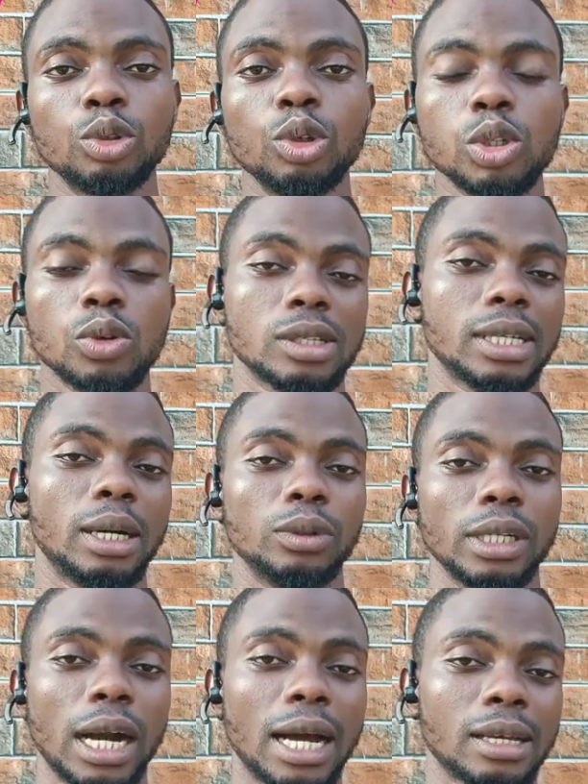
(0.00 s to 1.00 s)
those ones that
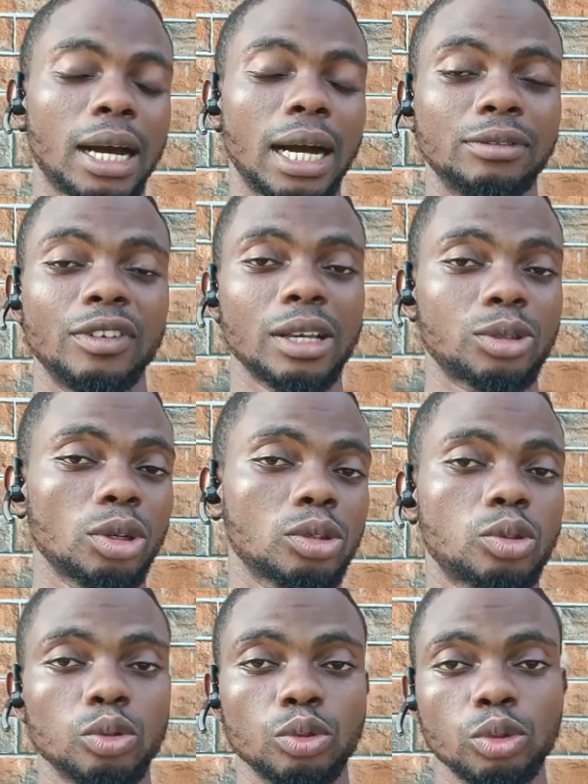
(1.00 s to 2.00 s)
we advise
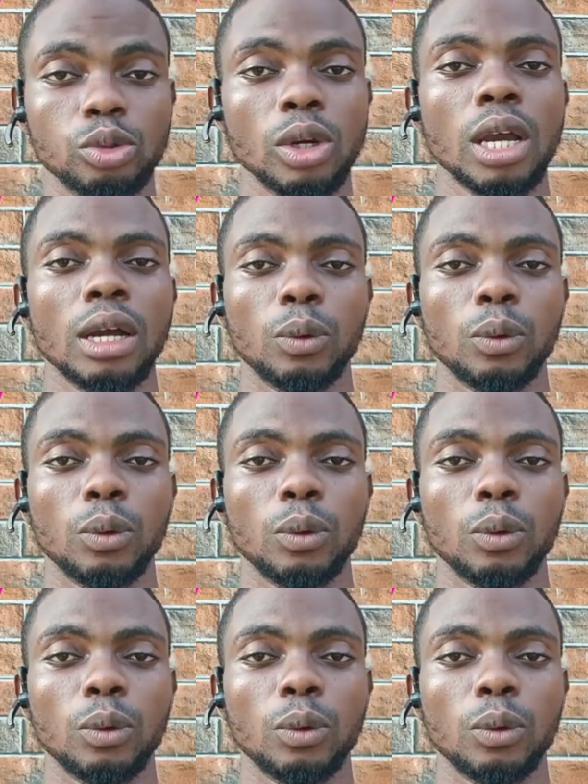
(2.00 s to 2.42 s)
us to do,